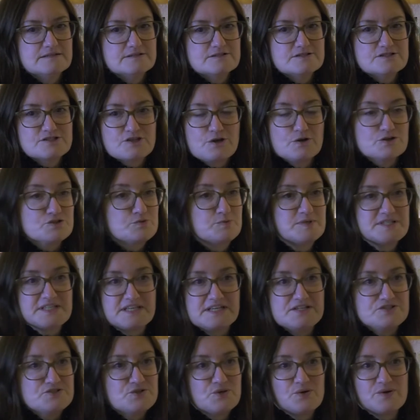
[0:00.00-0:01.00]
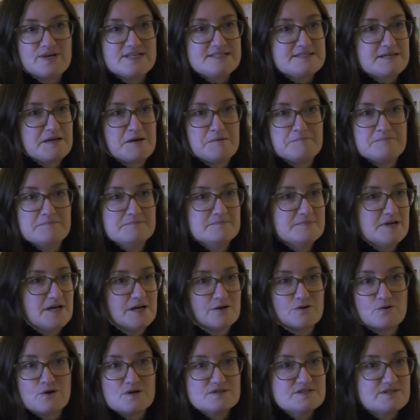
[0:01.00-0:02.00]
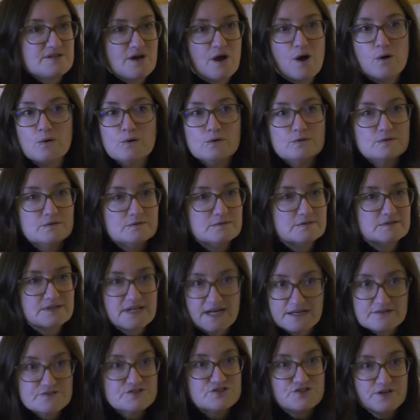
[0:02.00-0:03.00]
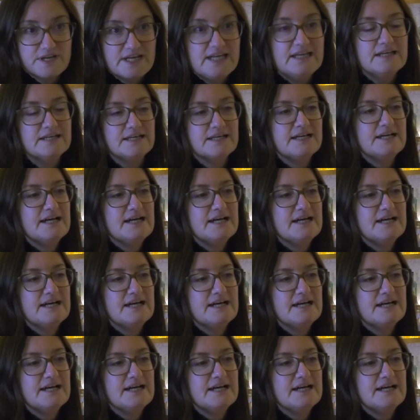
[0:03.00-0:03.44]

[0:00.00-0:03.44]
Scotch whisky tourism across the whole country.